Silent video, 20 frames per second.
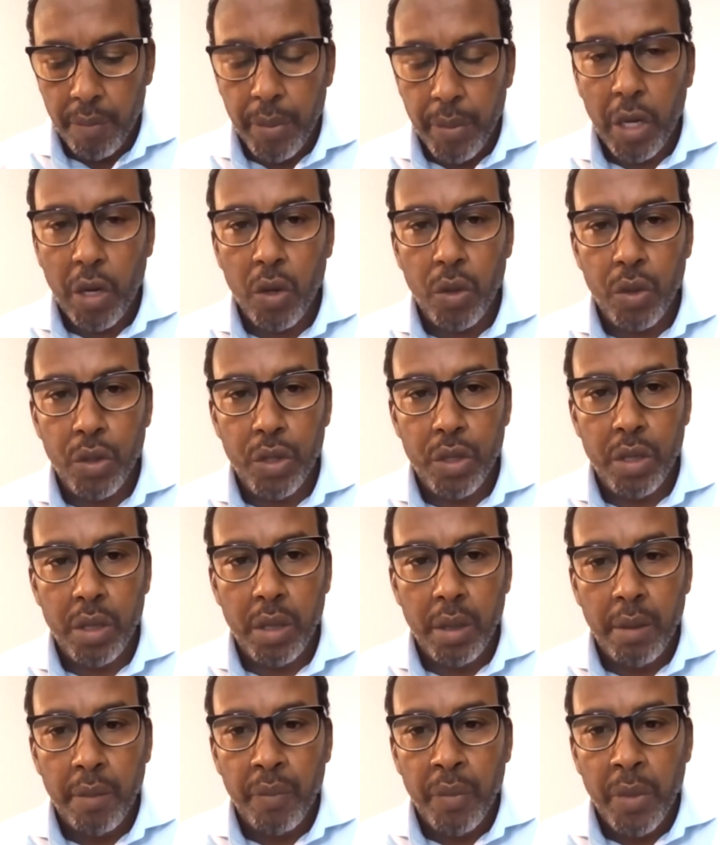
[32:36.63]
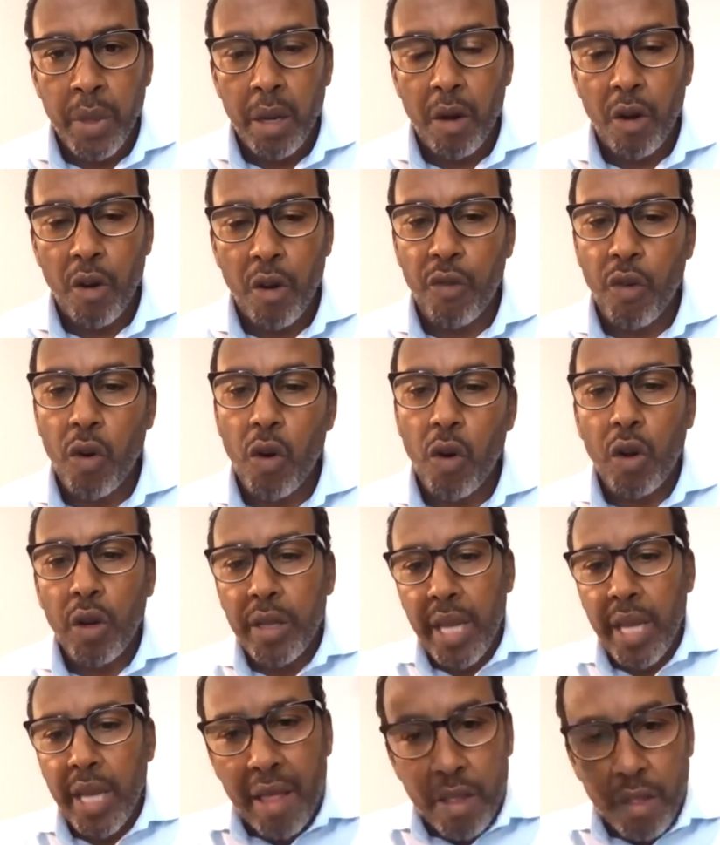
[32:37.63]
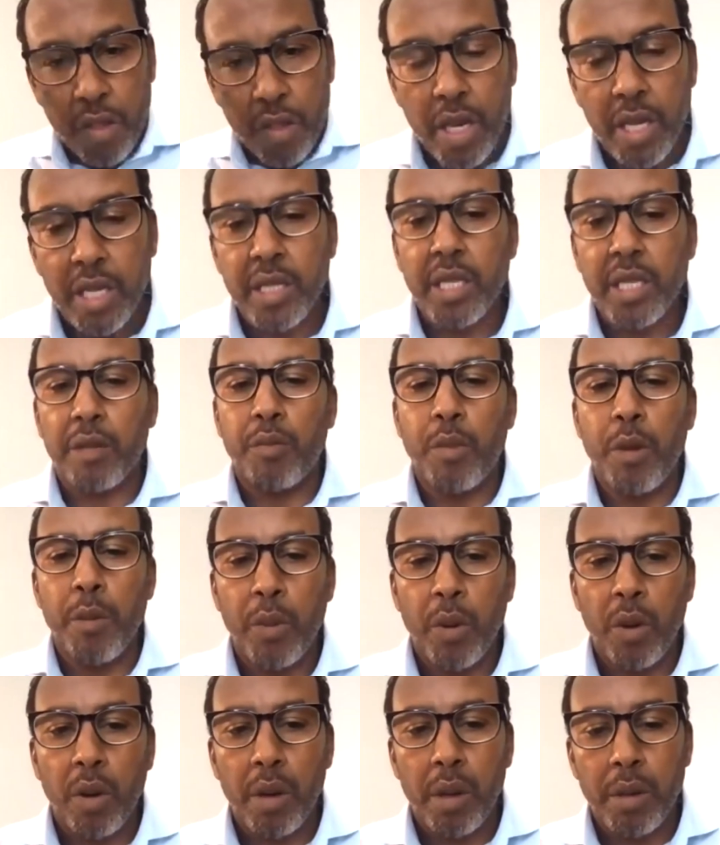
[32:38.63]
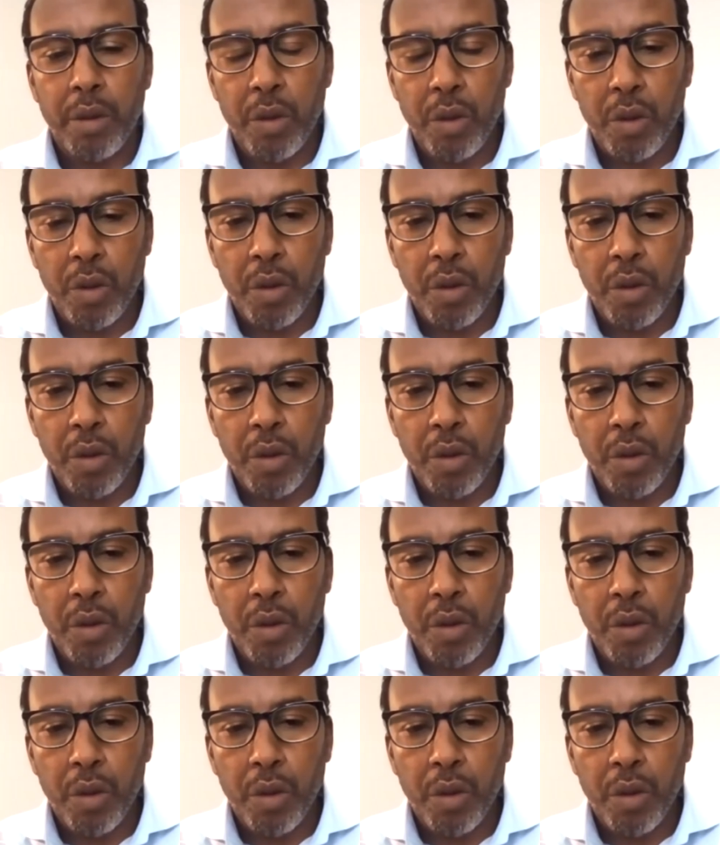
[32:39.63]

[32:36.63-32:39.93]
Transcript: because of all other things that people,